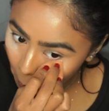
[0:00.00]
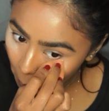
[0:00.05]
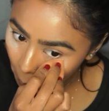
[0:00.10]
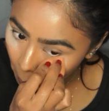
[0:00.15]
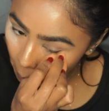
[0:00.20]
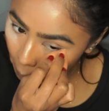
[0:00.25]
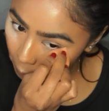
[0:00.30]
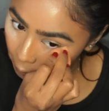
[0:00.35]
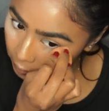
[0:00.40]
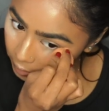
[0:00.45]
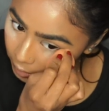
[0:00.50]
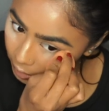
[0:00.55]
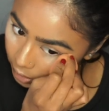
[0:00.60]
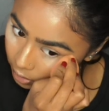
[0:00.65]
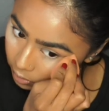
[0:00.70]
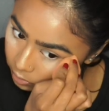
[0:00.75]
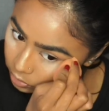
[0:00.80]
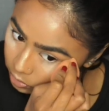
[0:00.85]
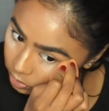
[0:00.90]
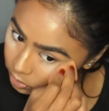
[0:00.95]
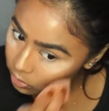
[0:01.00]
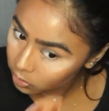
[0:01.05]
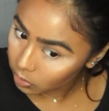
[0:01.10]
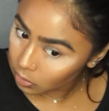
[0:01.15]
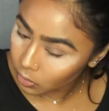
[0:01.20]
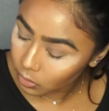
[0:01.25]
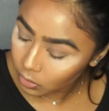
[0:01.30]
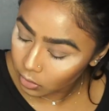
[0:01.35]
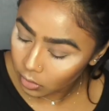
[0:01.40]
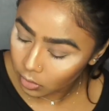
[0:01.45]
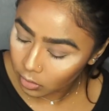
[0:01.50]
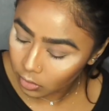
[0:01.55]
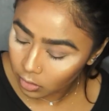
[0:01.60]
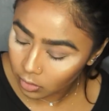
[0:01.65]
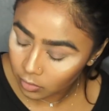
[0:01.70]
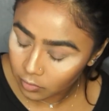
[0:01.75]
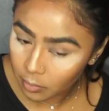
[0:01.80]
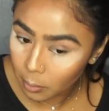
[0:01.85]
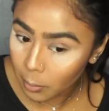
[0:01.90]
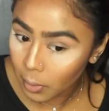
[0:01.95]
on the outer corner
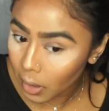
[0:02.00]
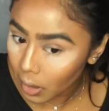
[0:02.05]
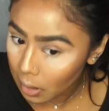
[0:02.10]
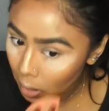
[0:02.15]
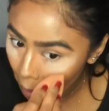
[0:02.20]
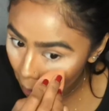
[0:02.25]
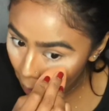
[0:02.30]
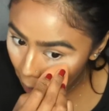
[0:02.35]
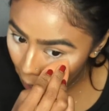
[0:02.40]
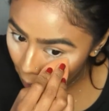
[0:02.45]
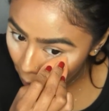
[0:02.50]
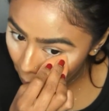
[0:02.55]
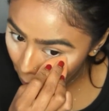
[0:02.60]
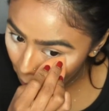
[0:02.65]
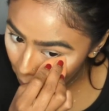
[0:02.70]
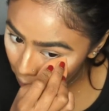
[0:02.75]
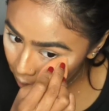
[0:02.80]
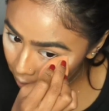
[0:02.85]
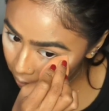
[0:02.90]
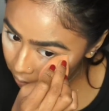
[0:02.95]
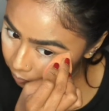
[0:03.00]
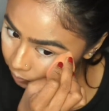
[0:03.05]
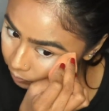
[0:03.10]
of my eye,